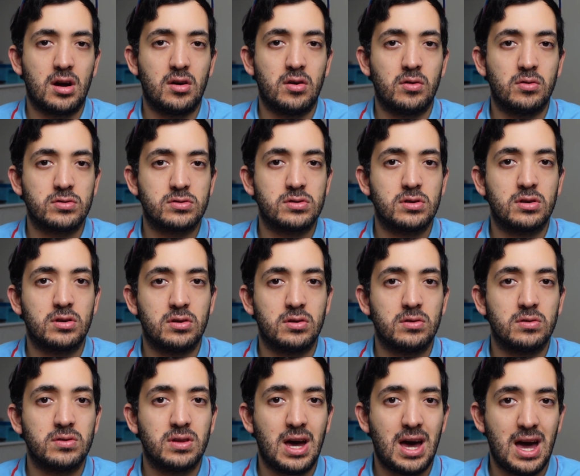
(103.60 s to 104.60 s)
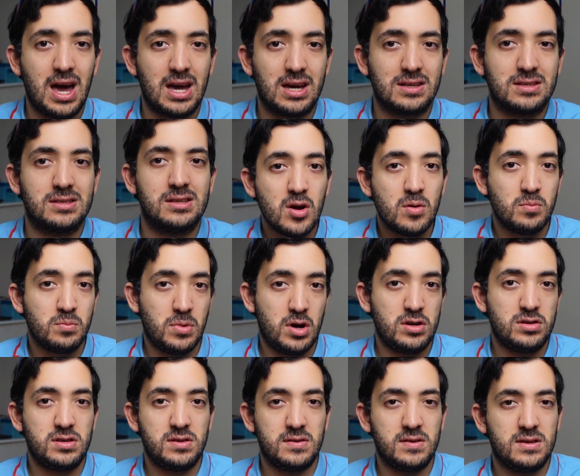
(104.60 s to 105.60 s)
also called hacks.
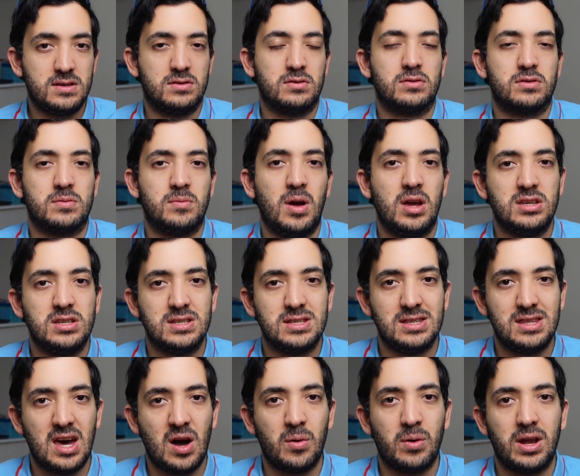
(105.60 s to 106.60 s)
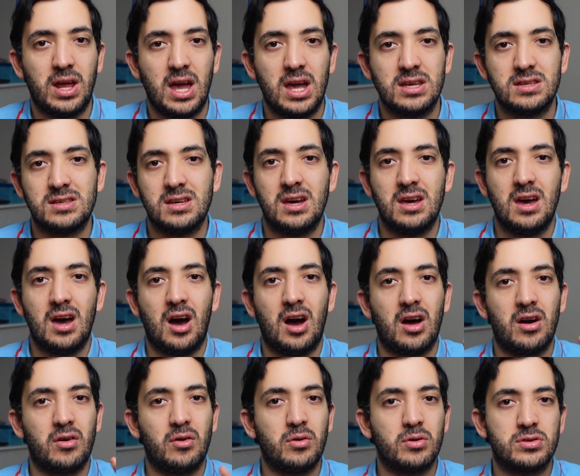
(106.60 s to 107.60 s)
Most of these automations nowadays
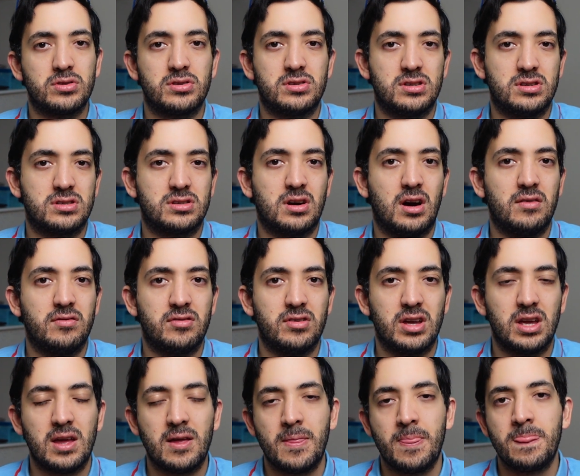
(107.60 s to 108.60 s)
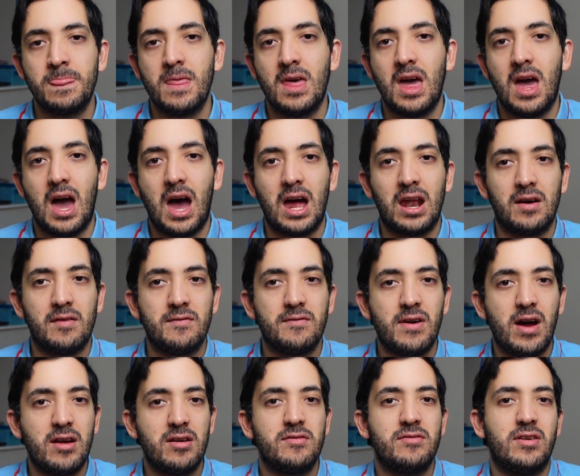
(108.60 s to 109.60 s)
are auto discovery and are
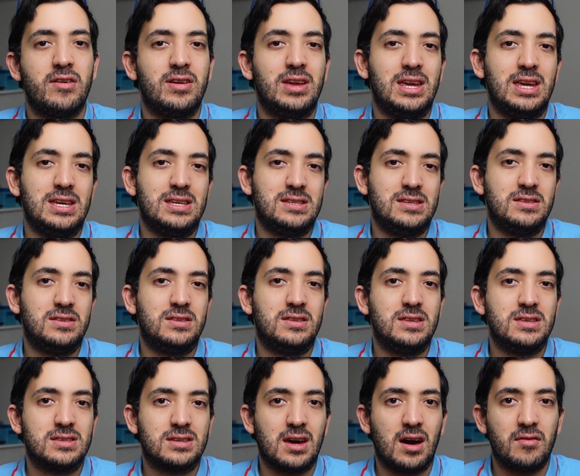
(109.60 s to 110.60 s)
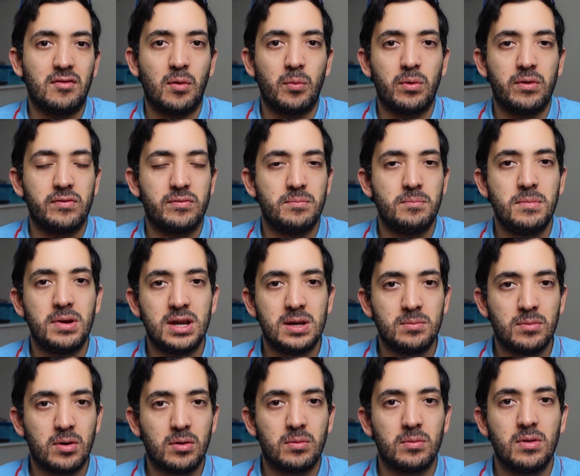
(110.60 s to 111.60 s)
very, very easy to discover with
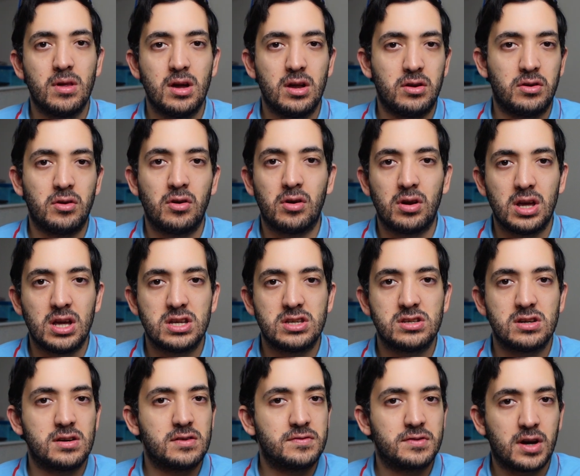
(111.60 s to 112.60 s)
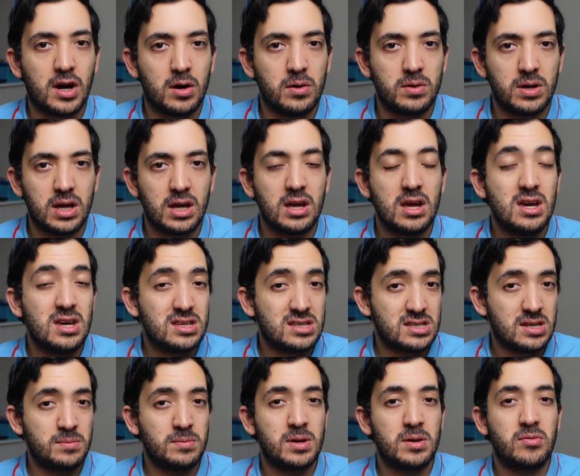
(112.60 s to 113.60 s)
minimal knowledge of coding.
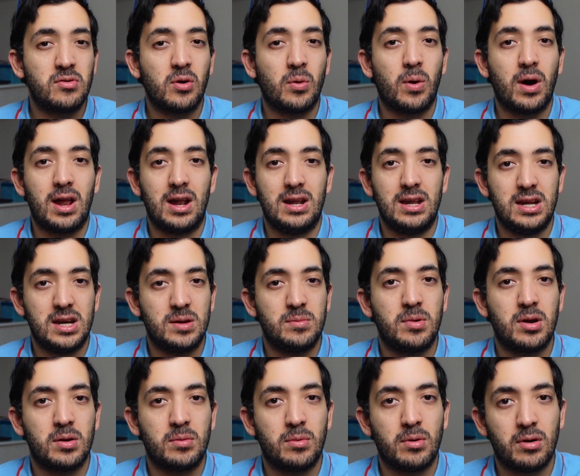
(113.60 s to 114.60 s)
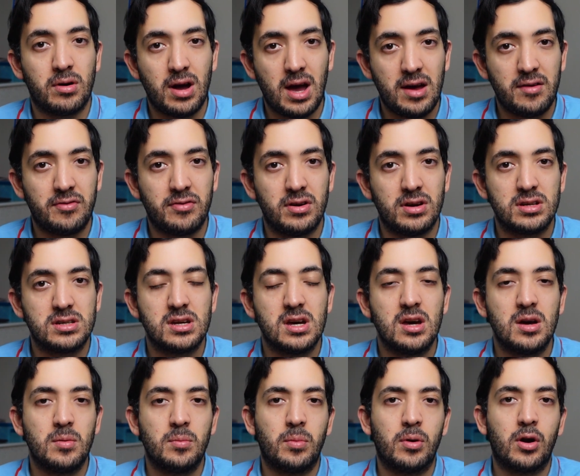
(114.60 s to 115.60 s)
Some of them require a little bit more effort,
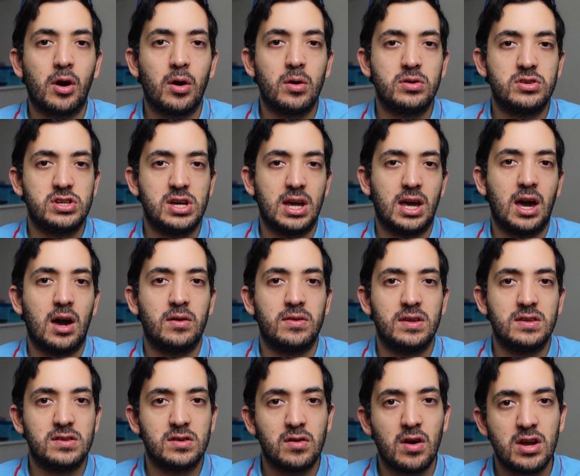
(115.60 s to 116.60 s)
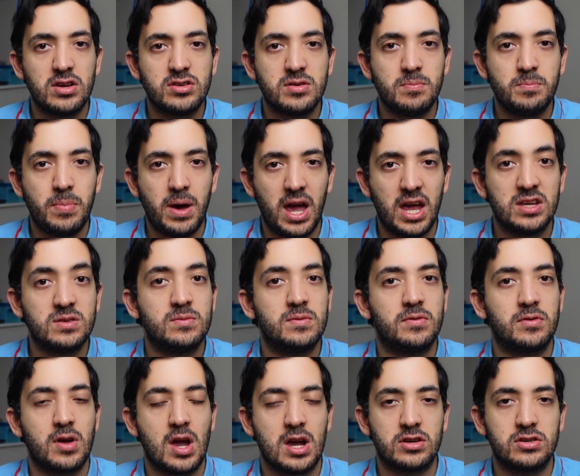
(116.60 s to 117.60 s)
but go and check out the integration page
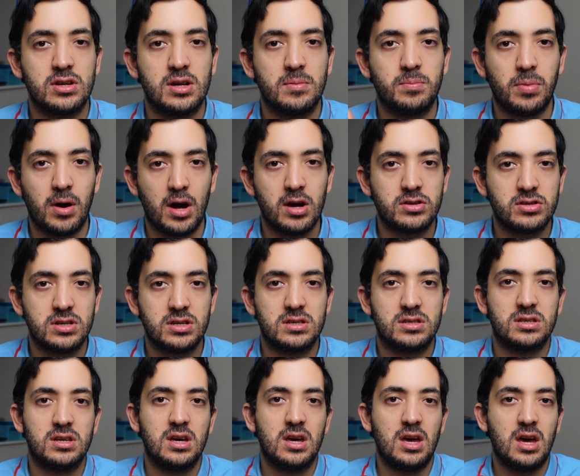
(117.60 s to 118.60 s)
before you actually purchase